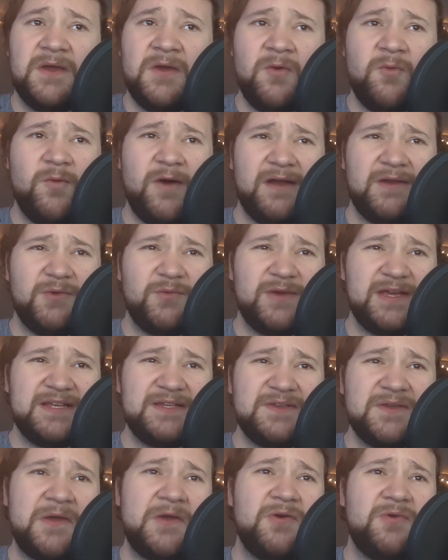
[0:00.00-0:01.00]
"What do we
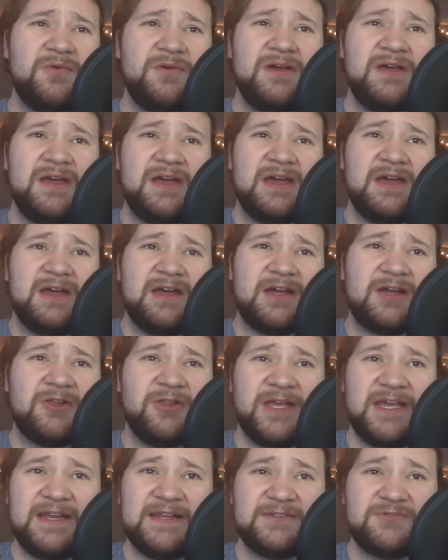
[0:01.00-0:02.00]
do?
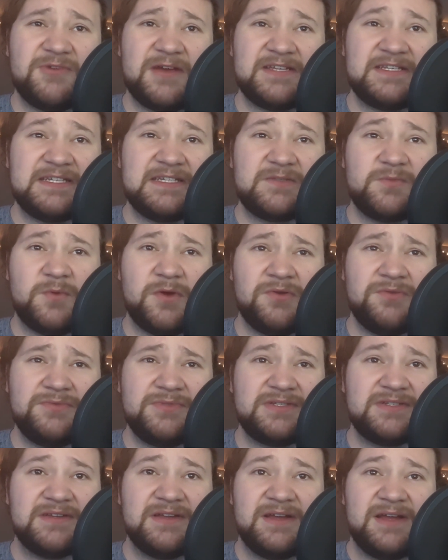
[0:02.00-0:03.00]
Clean and dress his
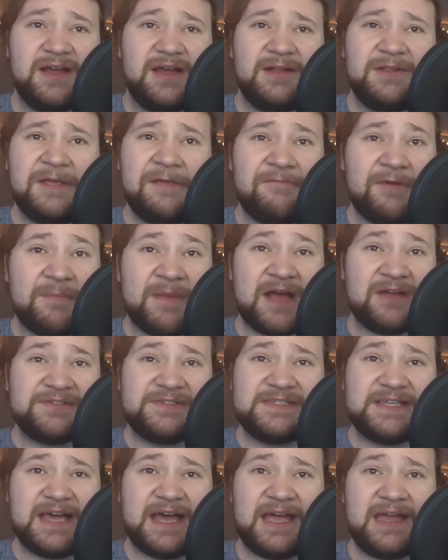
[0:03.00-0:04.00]
wounds? Leave him
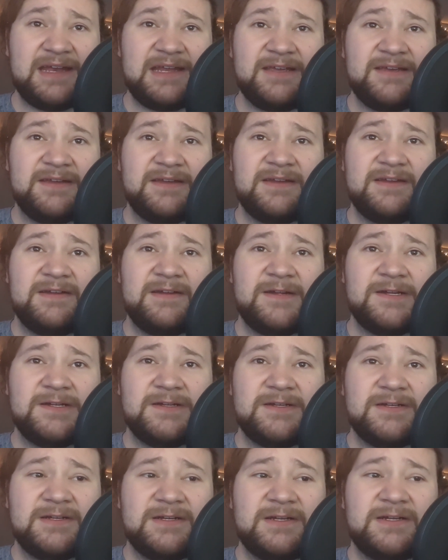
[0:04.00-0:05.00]
outside?
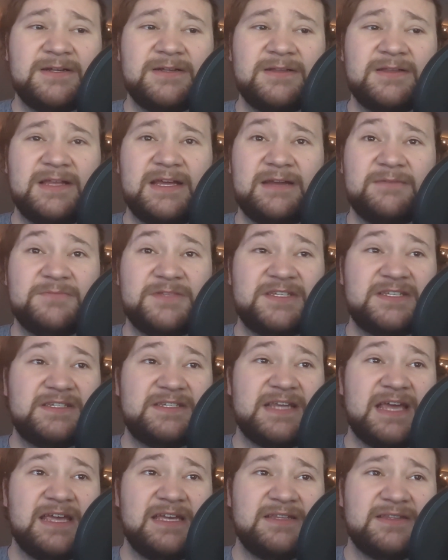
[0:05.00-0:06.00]
Let him
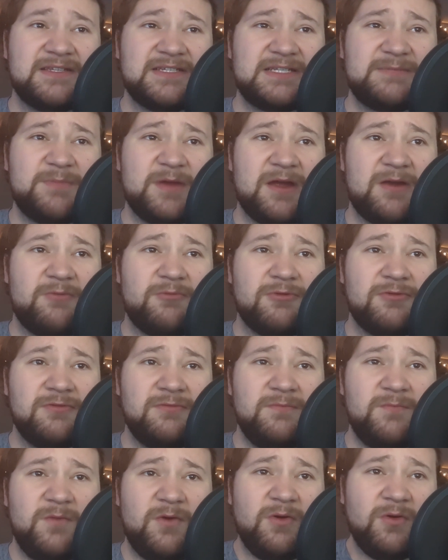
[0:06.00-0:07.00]
stay in the spare
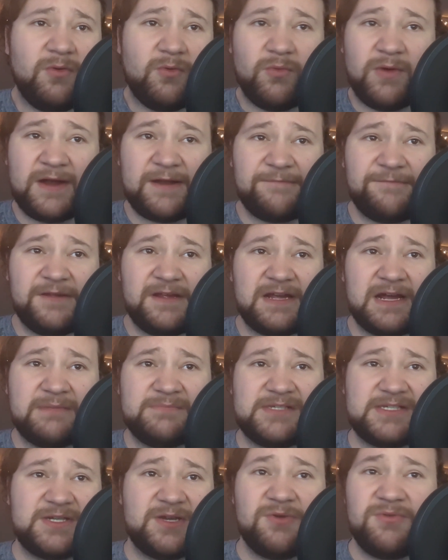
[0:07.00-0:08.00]
room? Oh, what if he
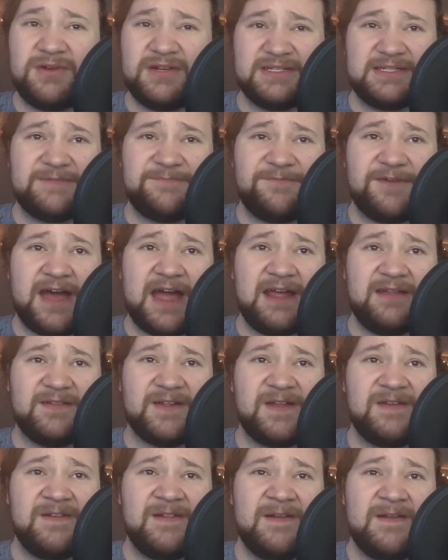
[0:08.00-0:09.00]
comes to and is
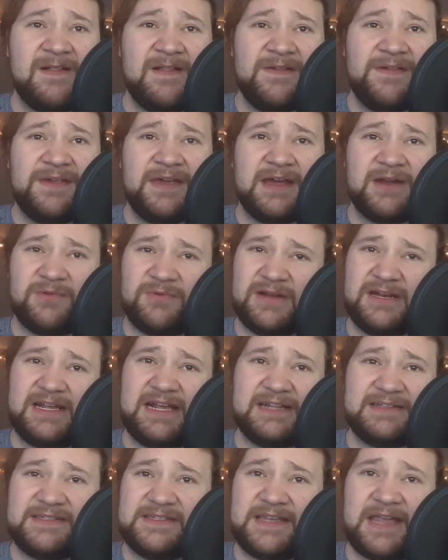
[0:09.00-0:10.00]
violent? I don't want to
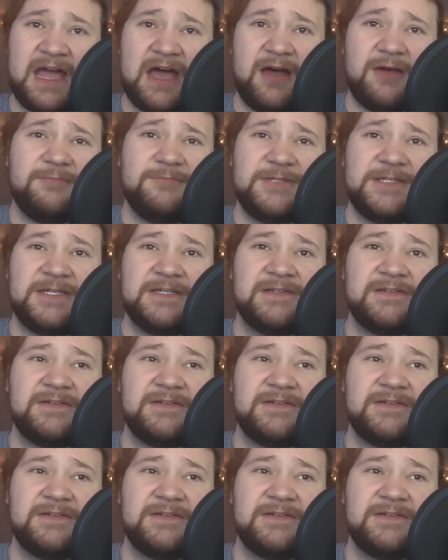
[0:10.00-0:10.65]
get scalped."